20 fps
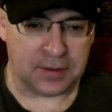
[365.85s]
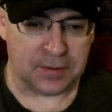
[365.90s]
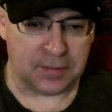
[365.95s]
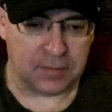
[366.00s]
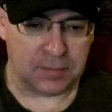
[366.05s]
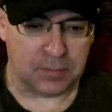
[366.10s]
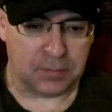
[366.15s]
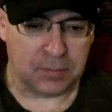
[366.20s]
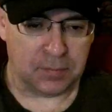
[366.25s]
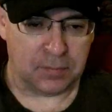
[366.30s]

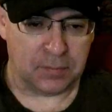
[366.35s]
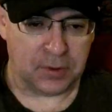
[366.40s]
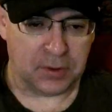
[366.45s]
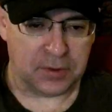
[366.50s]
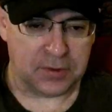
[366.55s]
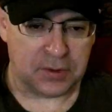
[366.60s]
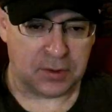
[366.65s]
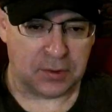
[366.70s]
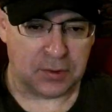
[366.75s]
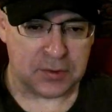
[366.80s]
military
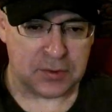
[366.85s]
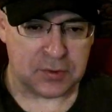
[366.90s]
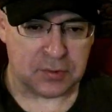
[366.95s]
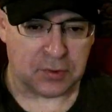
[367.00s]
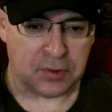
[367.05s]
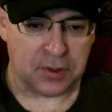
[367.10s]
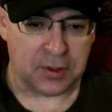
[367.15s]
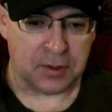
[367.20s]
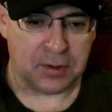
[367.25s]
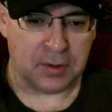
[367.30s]
historian
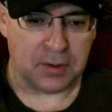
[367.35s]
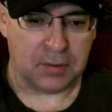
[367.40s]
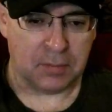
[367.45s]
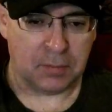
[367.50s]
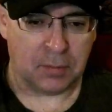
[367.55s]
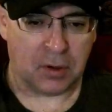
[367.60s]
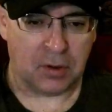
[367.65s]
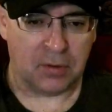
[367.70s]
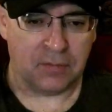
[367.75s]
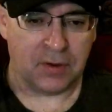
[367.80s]
Martin
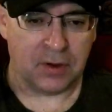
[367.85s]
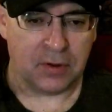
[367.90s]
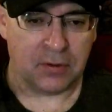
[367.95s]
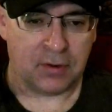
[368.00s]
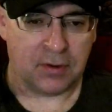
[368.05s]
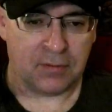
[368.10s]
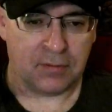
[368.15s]
Van Creveld.